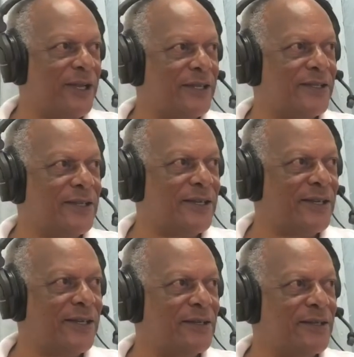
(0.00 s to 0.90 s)
It's
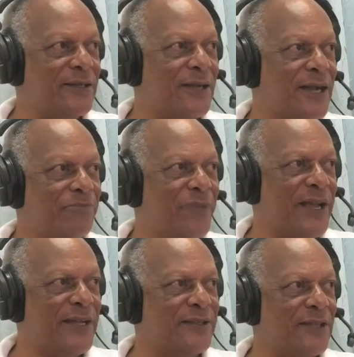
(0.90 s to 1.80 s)
a little gone
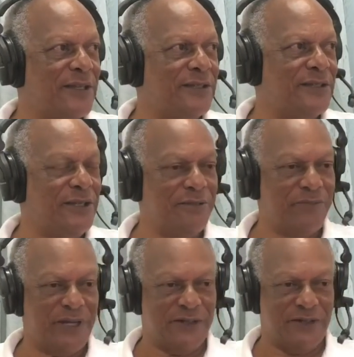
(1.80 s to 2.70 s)
past 19
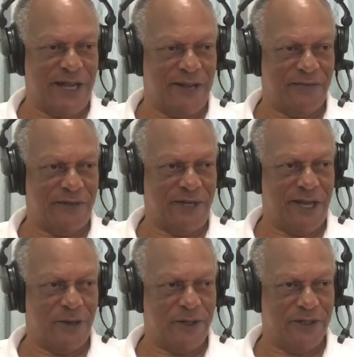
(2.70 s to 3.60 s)
minutes after
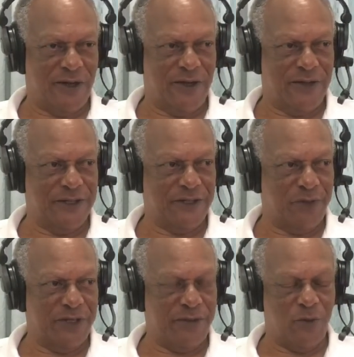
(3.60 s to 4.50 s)
the hour on this
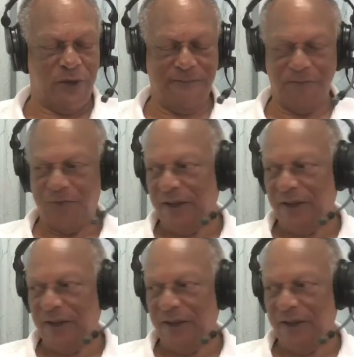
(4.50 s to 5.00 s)
Monday morning.